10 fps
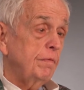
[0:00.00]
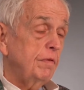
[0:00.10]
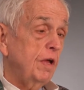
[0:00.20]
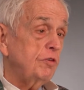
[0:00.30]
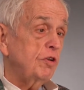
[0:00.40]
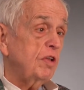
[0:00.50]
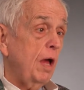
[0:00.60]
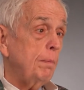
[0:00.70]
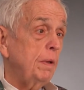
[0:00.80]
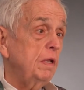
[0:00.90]
That just
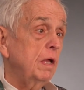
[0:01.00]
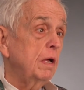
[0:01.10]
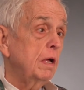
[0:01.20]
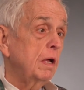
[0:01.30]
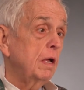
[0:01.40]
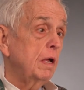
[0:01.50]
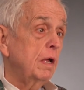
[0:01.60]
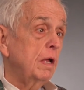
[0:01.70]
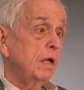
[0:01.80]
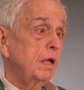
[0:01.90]
happened?
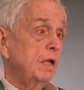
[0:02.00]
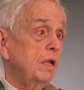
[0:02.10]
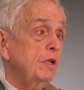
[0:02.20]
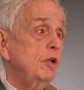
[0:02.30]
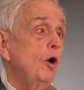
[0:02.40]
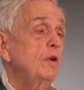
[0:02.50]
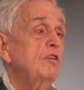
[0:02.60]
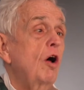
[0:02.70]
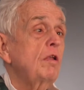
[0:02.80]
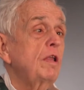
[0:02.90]
No, it's
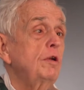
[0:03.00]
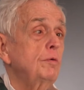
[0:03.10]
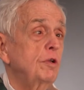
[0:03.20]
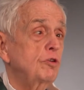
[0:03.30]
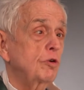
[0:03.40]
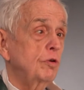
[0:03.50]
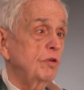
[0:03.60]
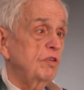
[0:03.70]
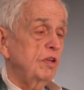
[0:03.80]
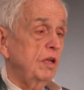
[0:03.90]
all literature,
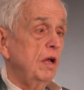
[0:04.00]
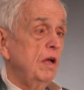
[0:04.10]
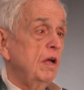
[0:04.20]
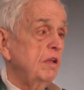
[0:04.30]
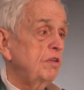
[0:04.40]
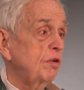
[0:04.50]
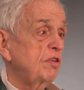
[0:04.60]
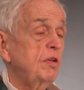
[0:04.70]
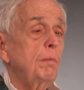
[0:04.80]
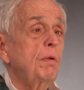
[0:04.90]
you see. And so
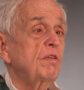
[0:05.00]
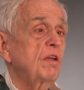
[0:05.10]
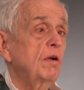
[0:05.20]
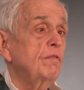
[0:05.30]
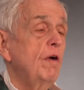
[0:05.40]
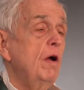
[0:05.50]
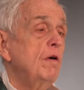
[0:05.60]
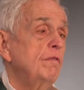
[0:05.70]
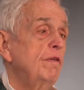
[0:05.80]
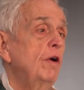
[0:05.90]
symbols are
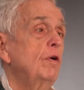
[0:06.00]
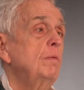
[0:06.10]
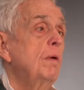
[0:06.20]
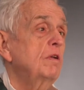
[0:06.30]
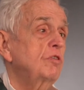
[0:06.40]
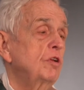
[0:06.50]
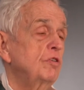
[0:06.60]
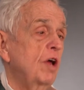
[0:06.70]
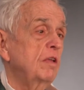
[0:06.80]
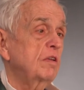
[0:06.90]
very much in
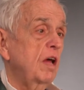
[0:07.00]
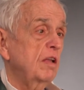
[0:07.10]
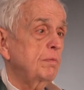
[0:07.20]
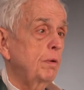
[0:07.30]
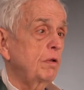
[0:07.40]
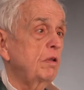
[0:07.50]
John's Gospel.